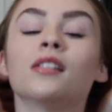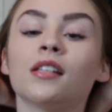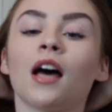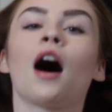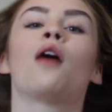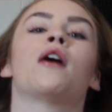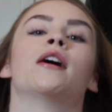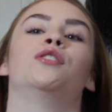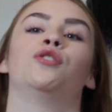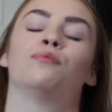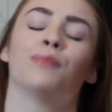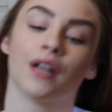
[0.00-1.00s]
This is how I
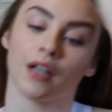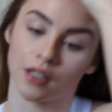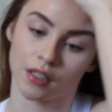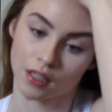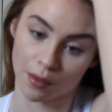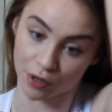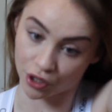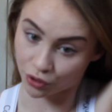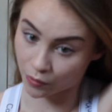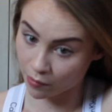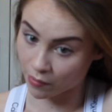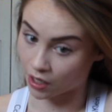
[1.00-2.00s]
do my summer
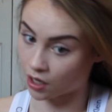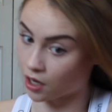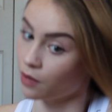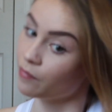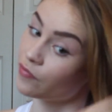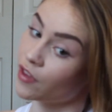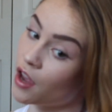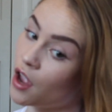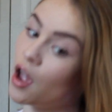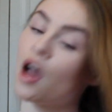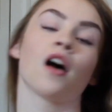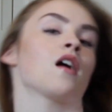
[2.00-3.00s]
dewy makeup.
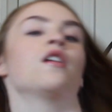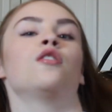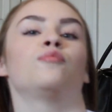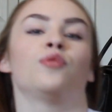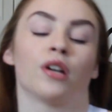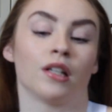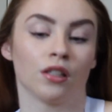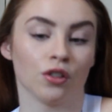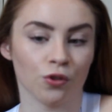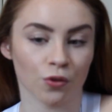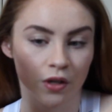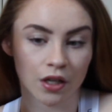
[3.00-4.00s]
I hope you guys
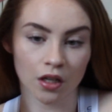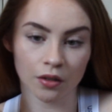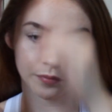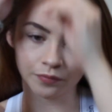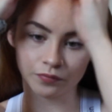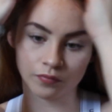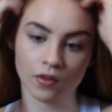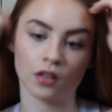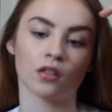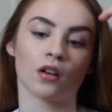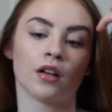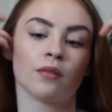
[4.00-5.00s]
enjoyed.
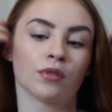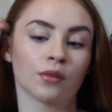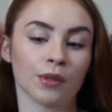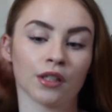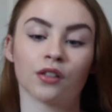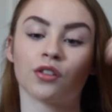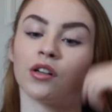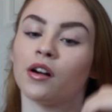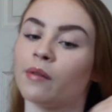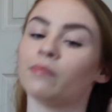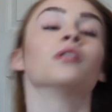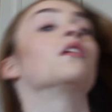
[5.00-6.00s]
Sorry, I'm just making sure
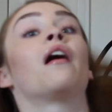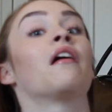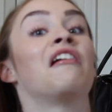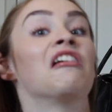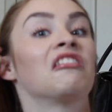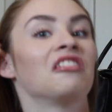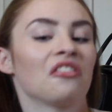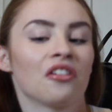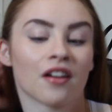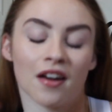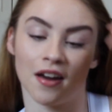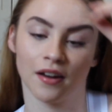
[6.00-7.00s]
I'm not ugly
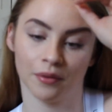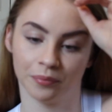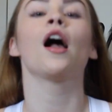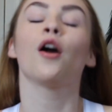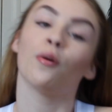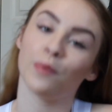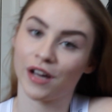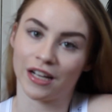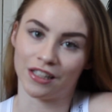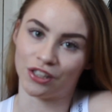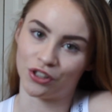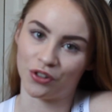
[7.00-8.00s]
looking. I hope you
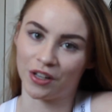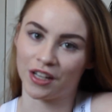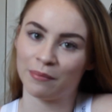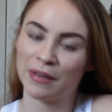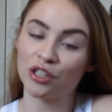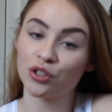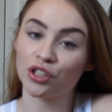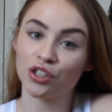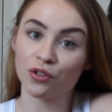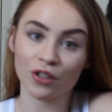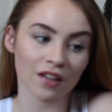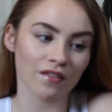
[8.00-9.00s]
guys enjoyed. Make sure
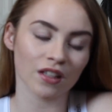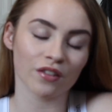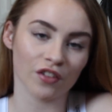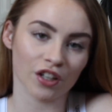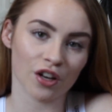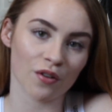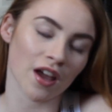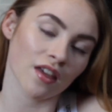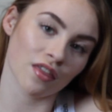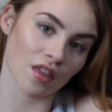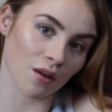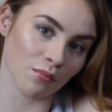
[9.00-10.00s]
to give this video a
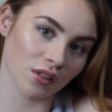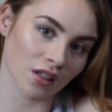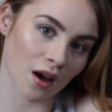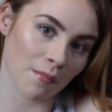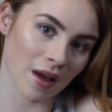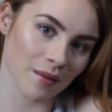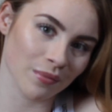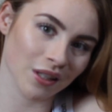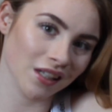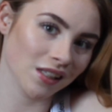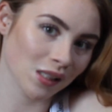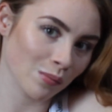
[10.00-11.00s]
thumbs up, and
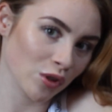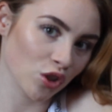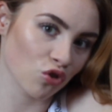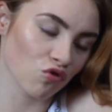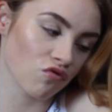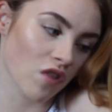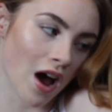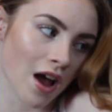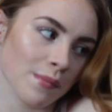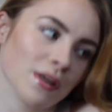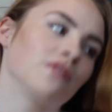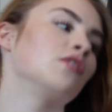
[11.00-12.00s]
please
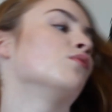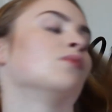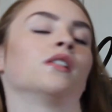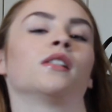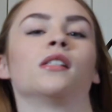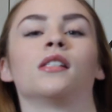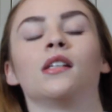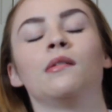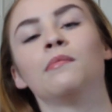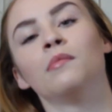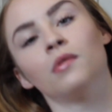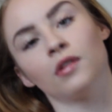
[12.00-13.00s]
subscribe if you want to see
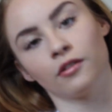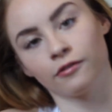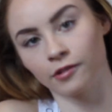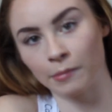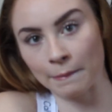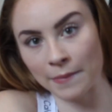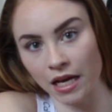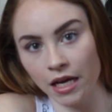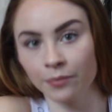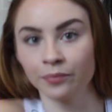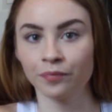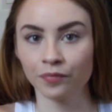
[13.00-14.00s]
more from me.